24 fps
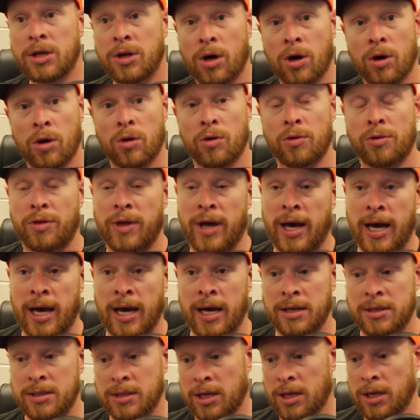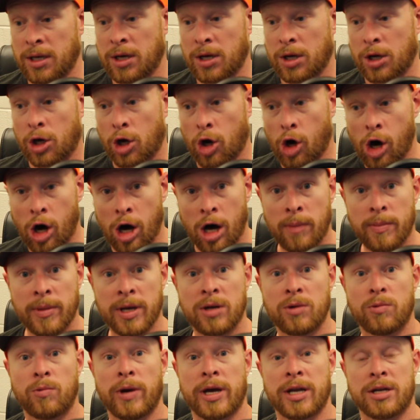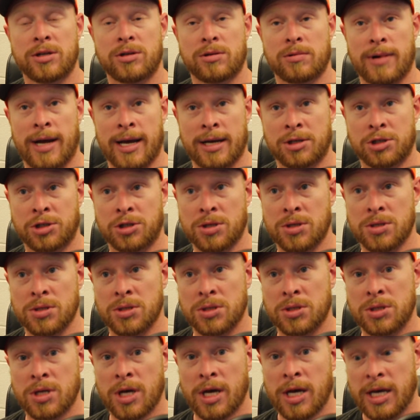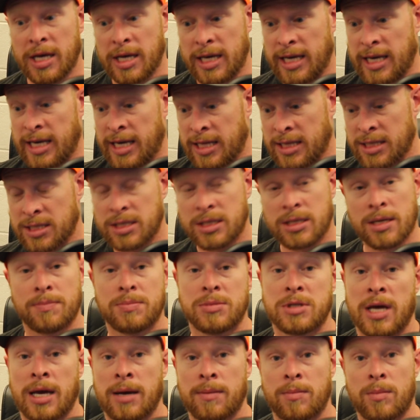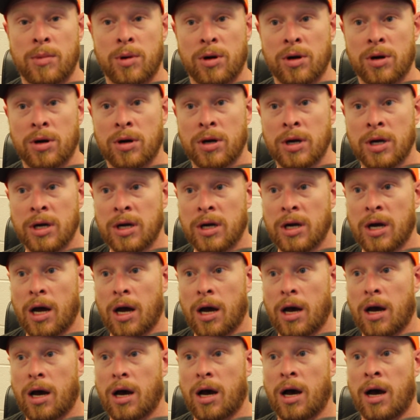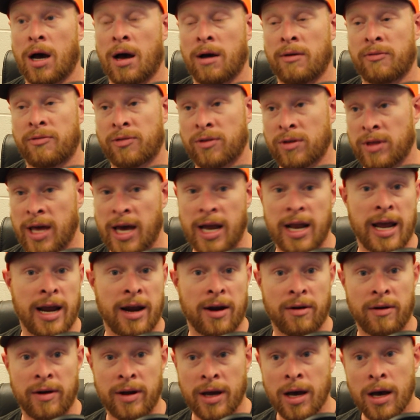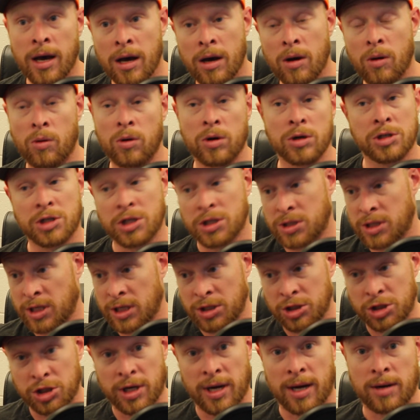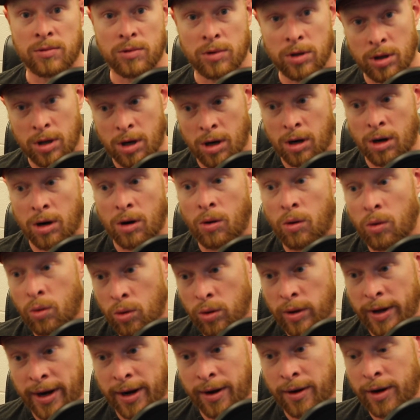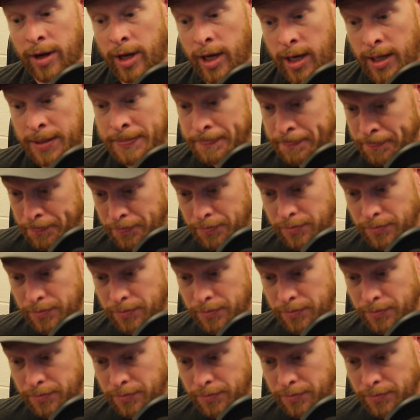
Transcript: know that common wind directions in September for that area, or just in general, our whole area,